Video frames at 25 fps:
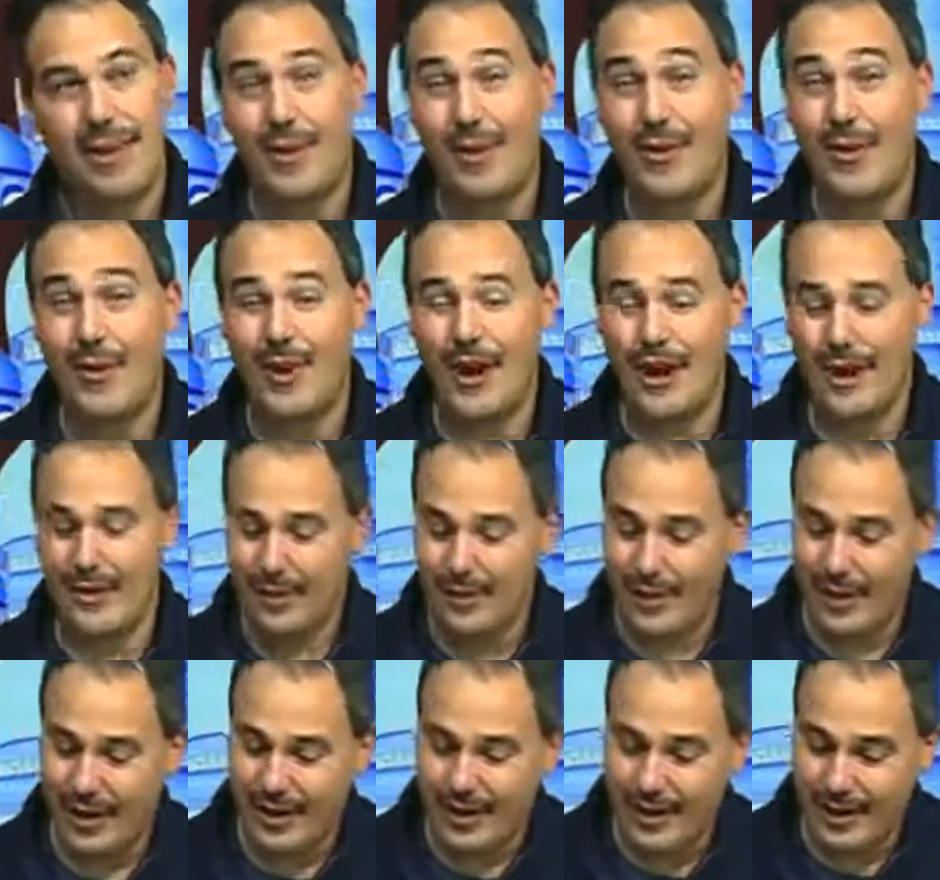All
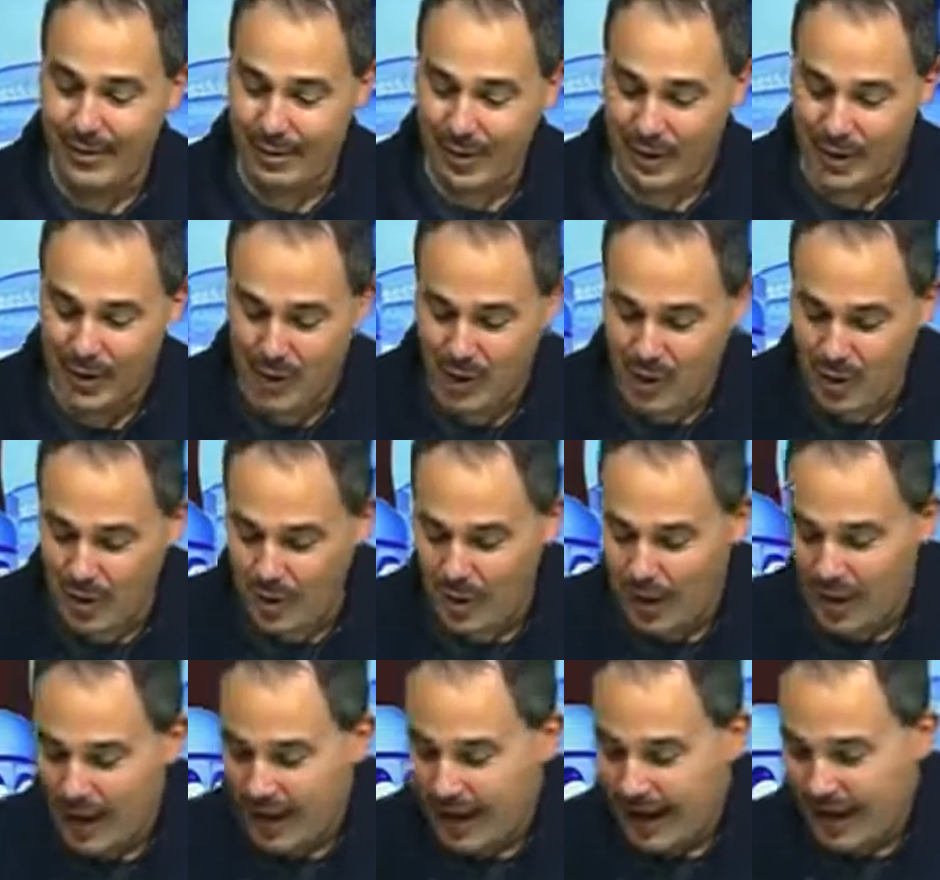right. Well, here we
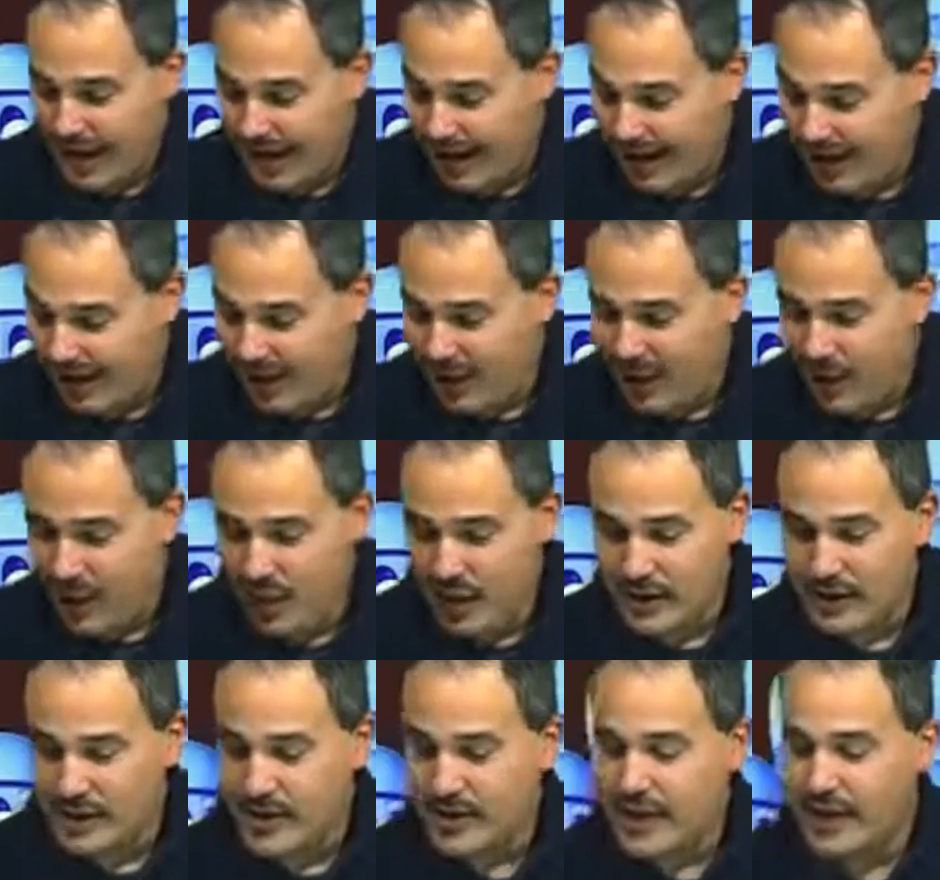go. Uh,
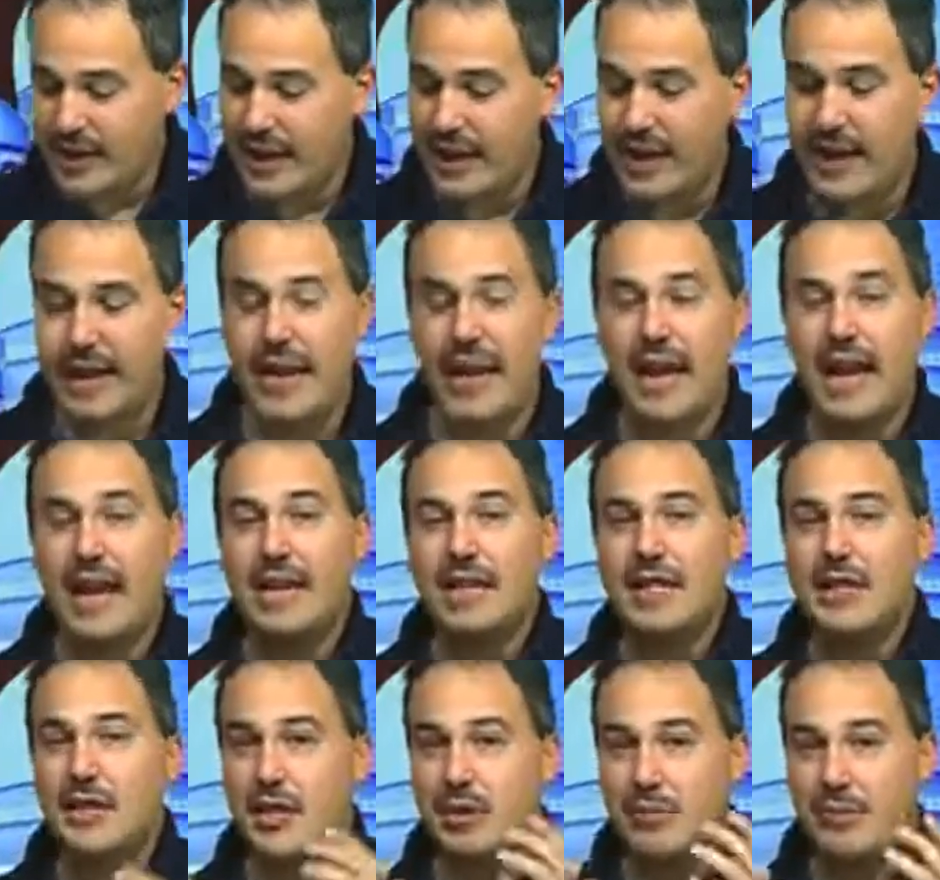once again,
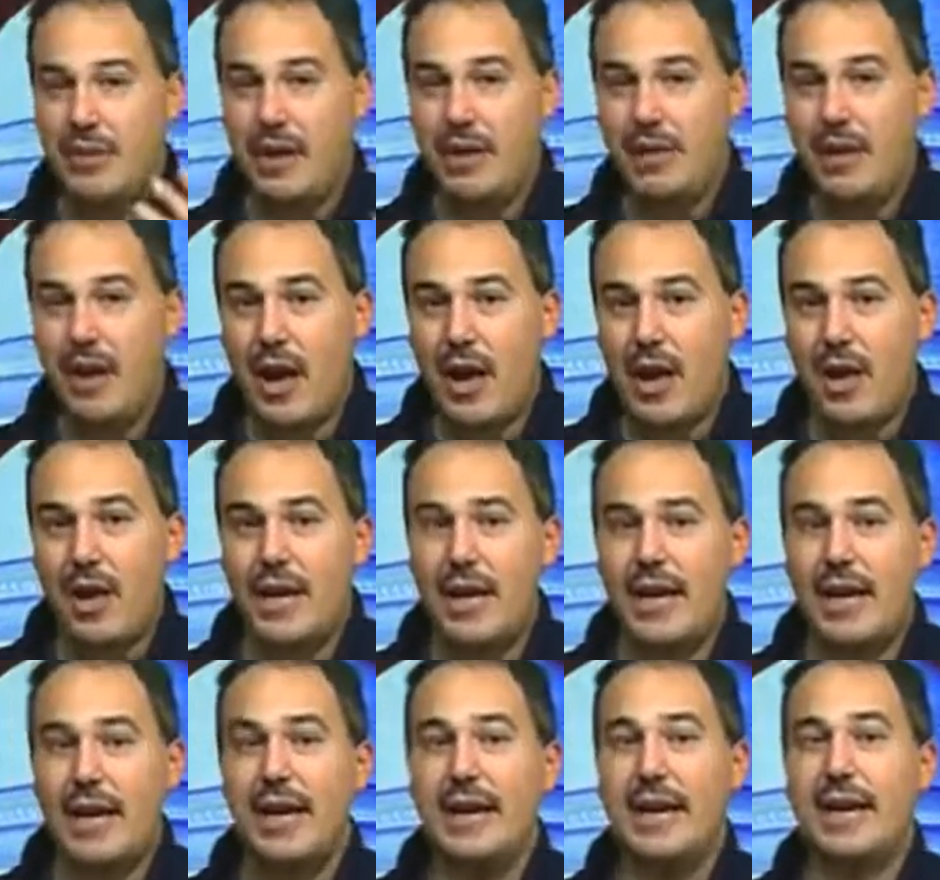Shabir
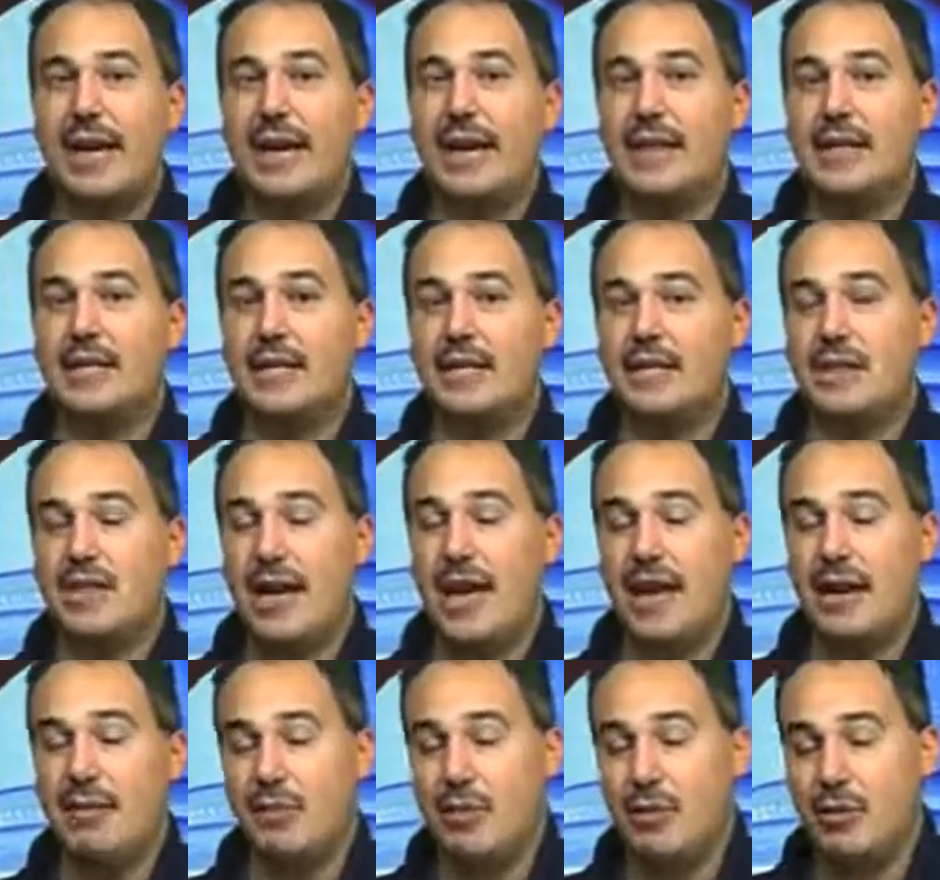Ali, uh, just
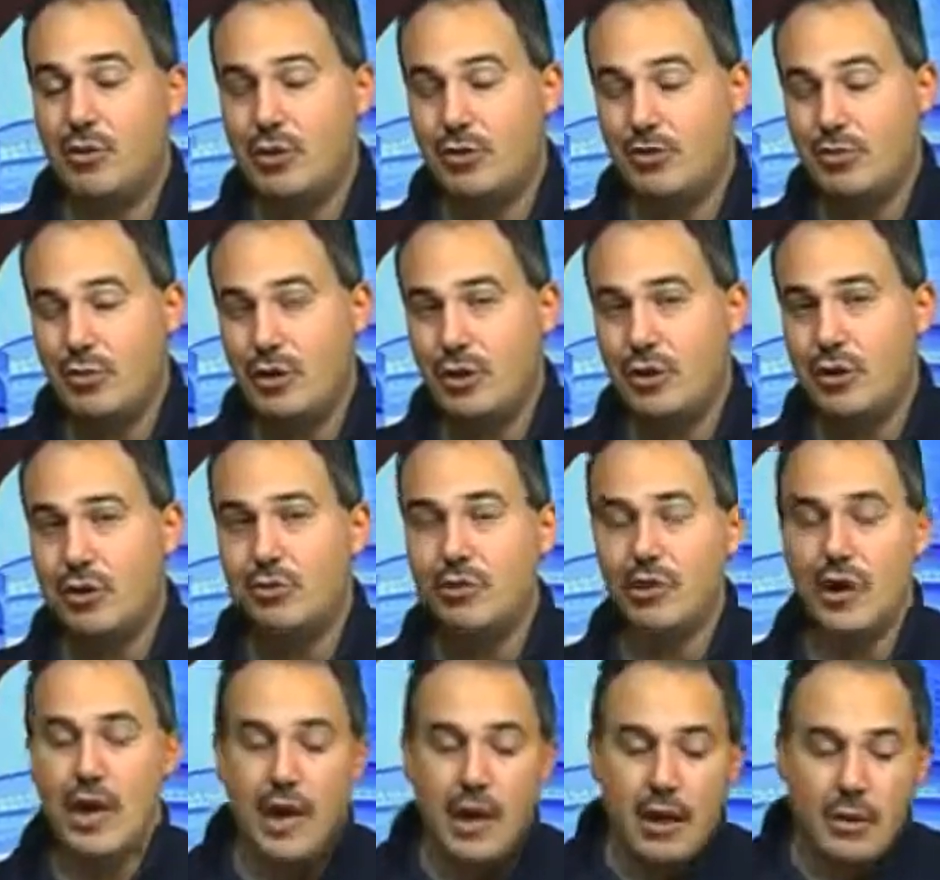like most
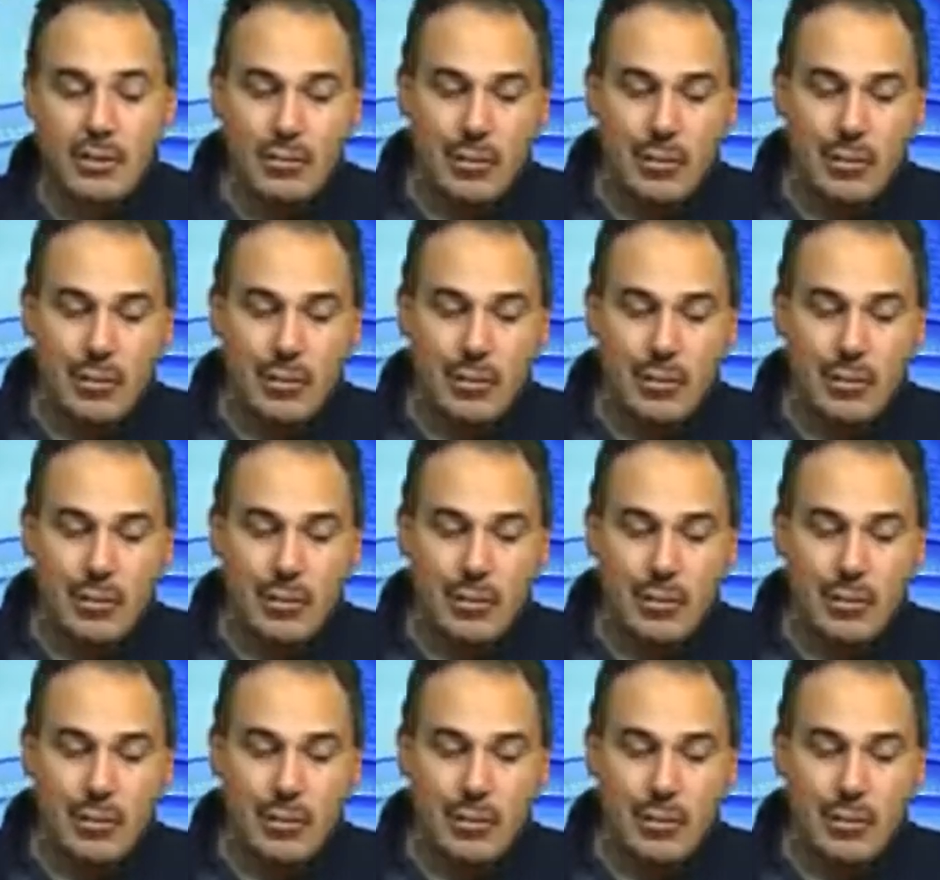Muslims,